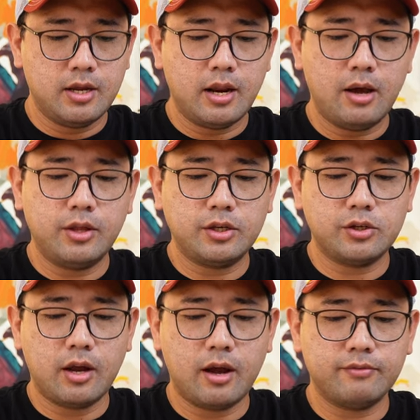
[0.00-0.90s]
now
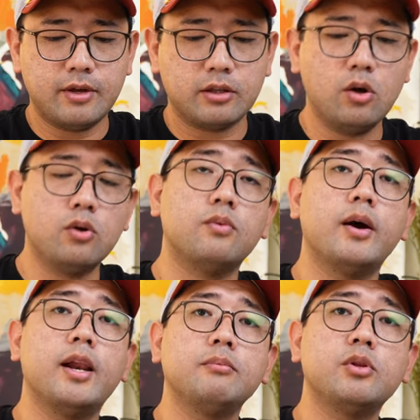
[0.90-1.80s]
that you have that, oh,
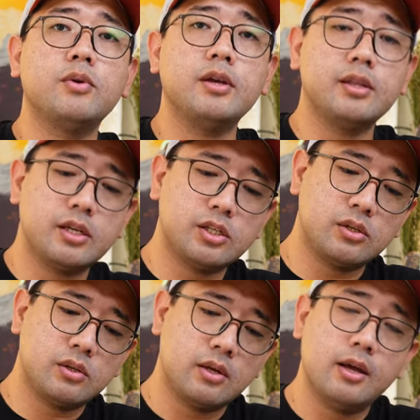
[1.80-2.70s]
while I'm doing
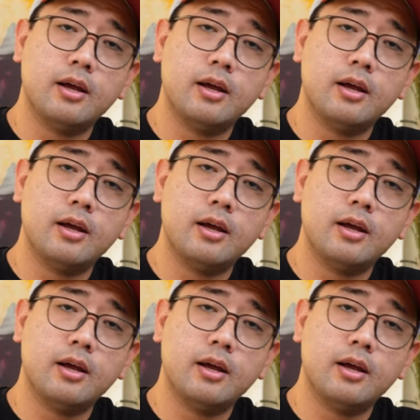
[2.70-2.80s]
this,